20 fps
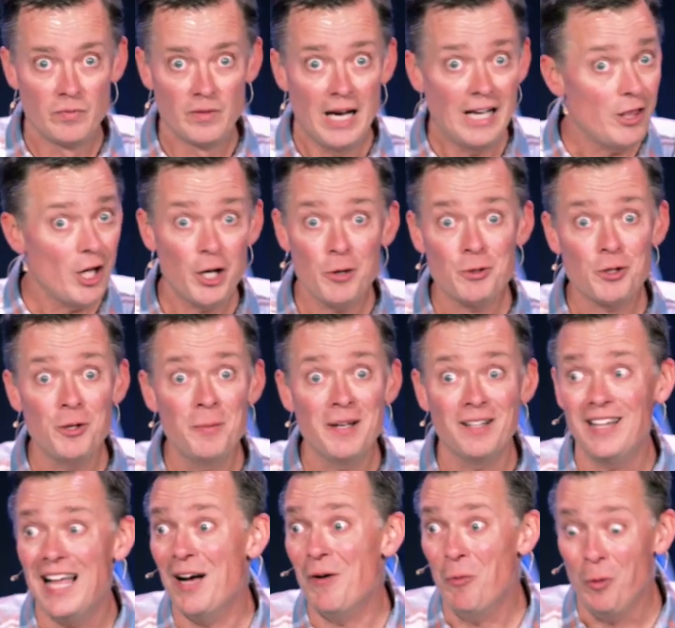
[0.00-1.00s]
I thought it was going to be
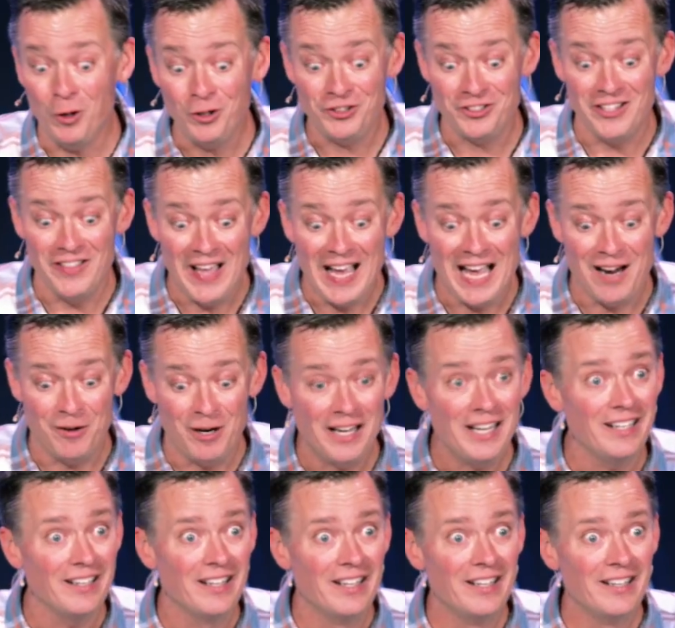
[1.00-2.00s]
a lot worse than that,
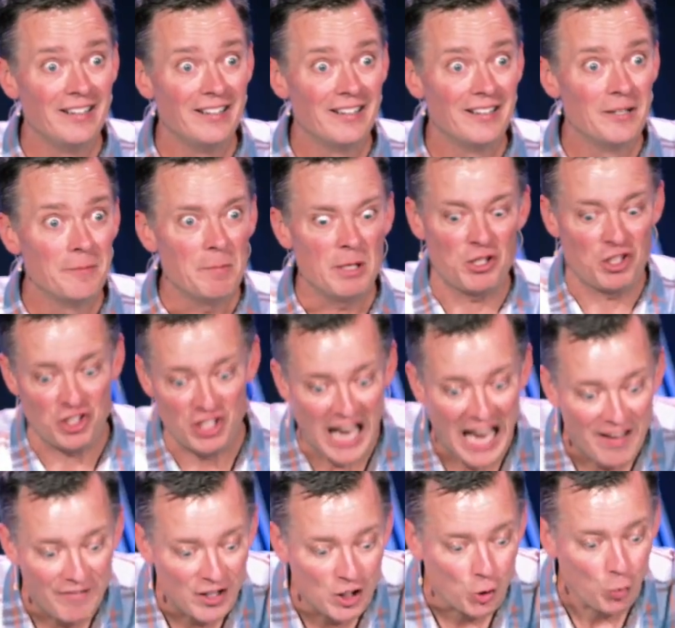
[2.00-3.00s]
right? I mean,
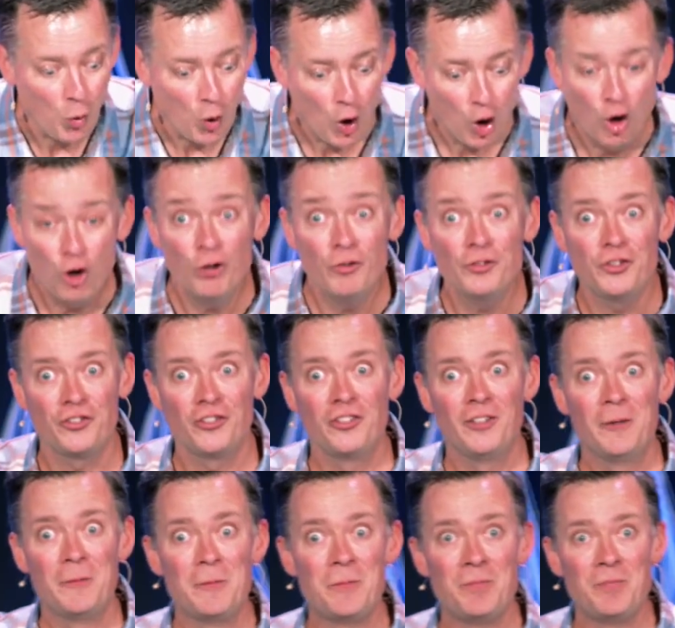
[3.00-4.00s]
savage wolves.
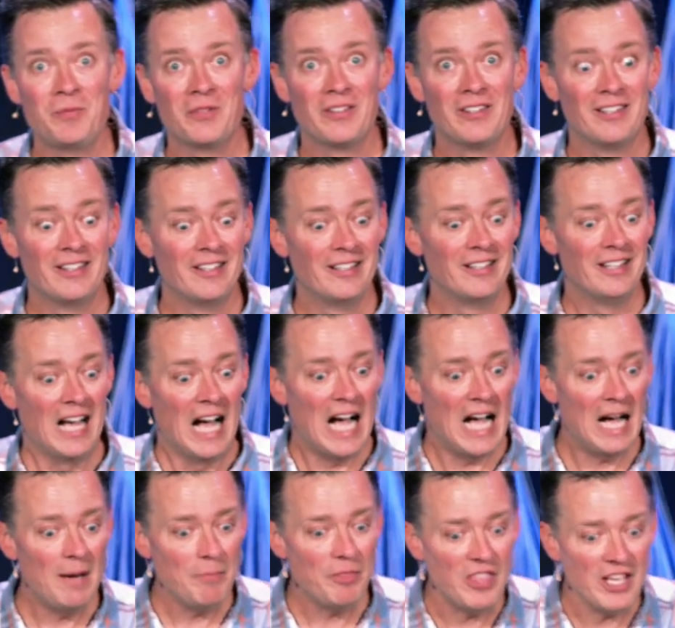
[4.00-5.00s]

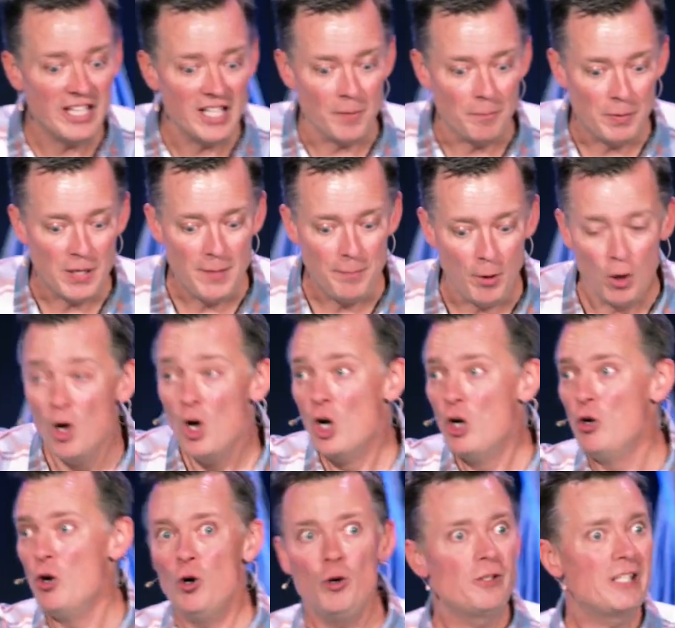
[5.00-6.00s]
I'm thinking of people
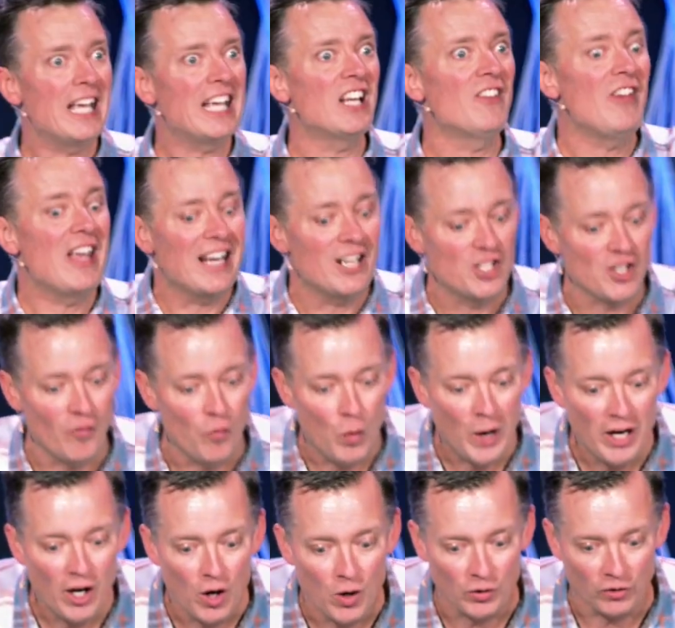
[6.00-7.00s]
who take advantage of
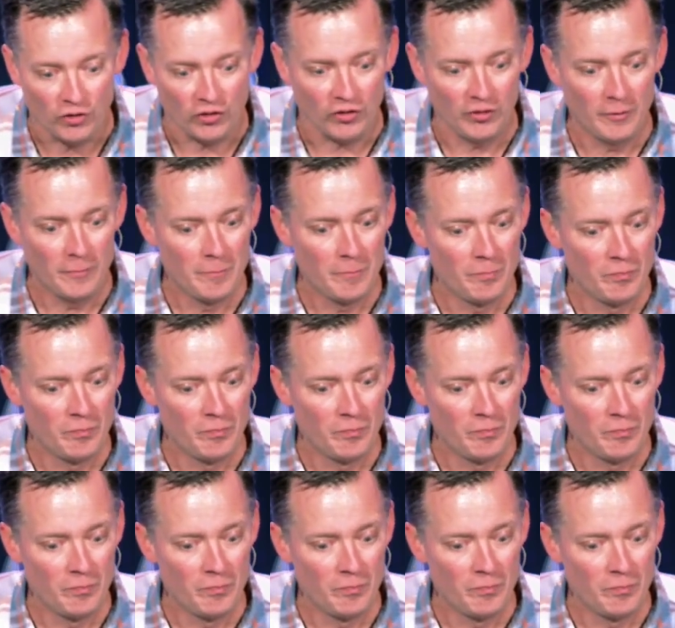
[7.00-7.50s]
widows.